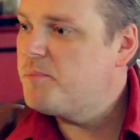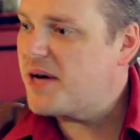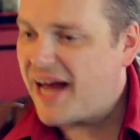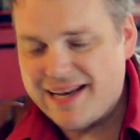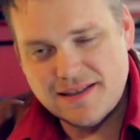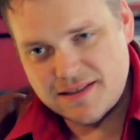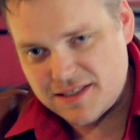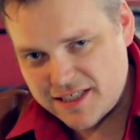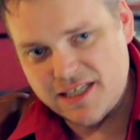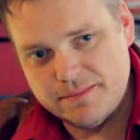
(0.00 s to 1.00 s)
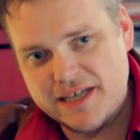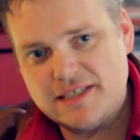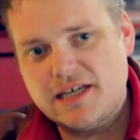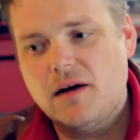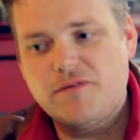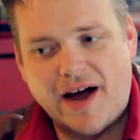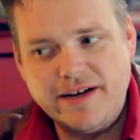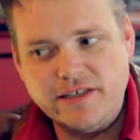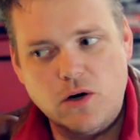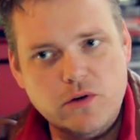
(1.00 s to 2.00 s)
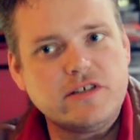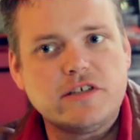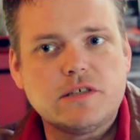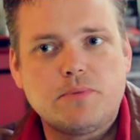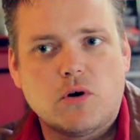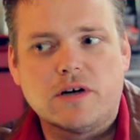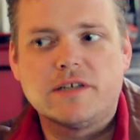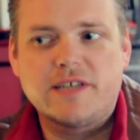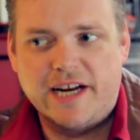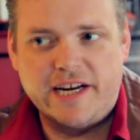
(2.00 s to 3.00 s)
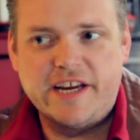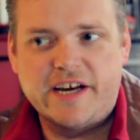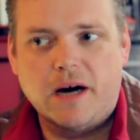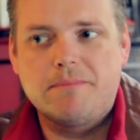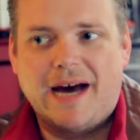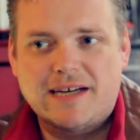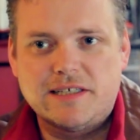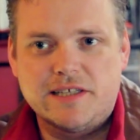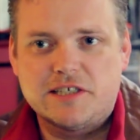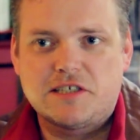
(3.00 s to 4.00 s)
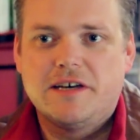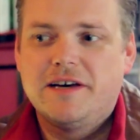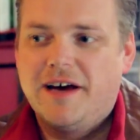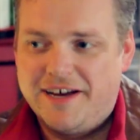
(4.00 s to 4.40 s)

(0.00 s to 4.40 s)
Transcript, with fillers: But I said to myself, I know this is important and I need to come back to this.